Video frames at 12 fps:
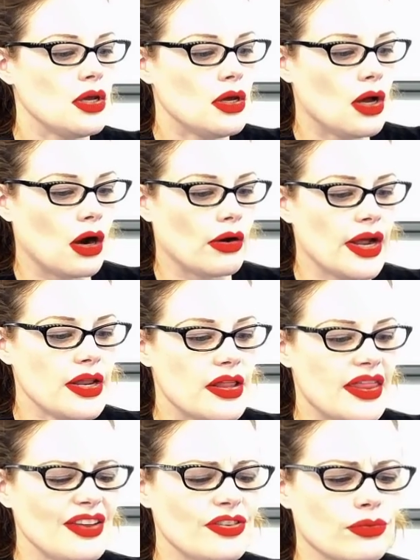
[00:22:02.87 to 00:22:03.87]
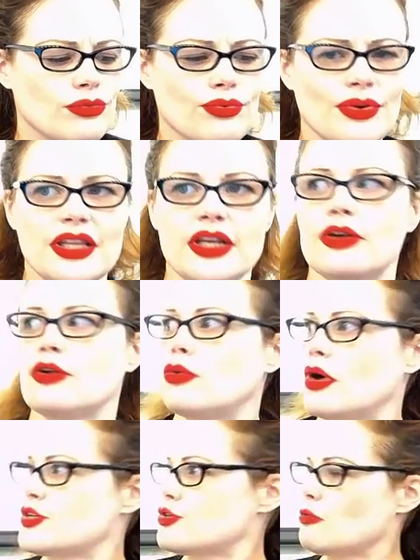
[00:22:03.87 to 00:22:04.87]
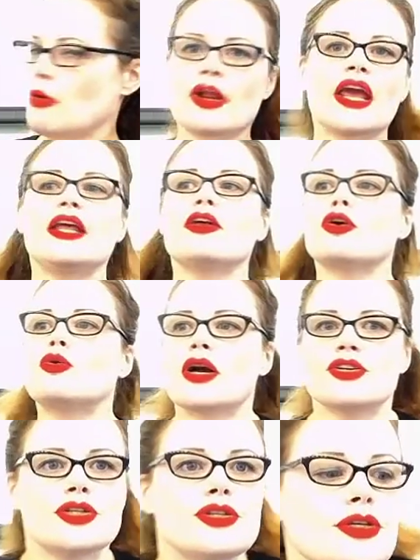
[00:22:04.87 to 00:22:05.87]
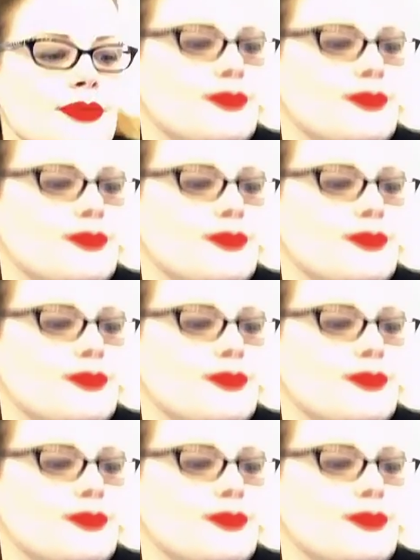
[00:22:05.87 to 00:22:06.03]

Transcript: All right, that is a really good question, Ramon. Any other questions?